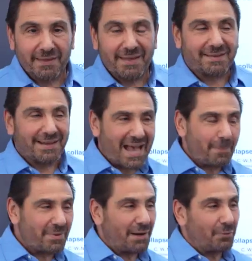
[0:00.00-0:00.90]
It could
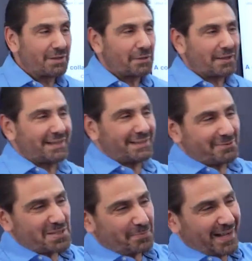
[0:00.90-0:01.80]
happen, and when you're looking at the
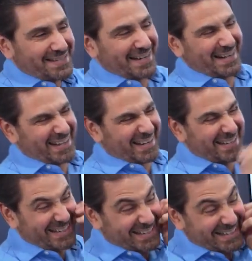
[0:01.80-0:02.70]
response, you gotta kind
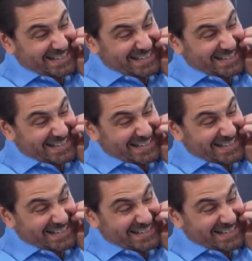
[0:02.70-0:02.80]
of say,